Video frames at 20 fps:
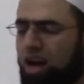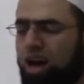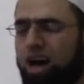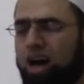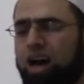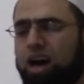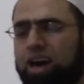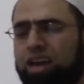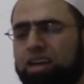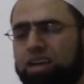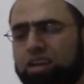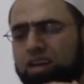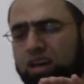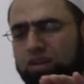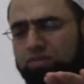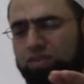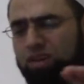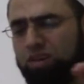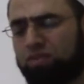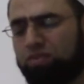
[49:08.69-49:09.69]
I
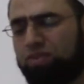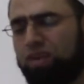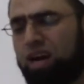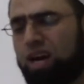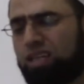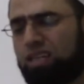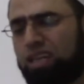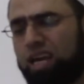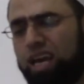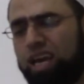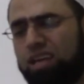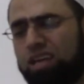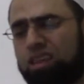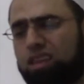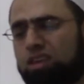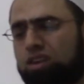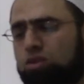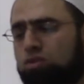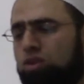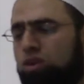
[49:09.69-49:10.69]
never find
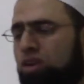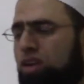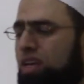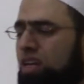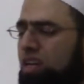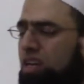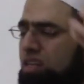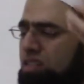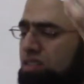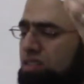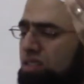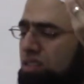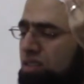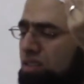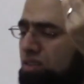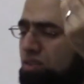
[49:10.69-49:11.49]
anything wrong in his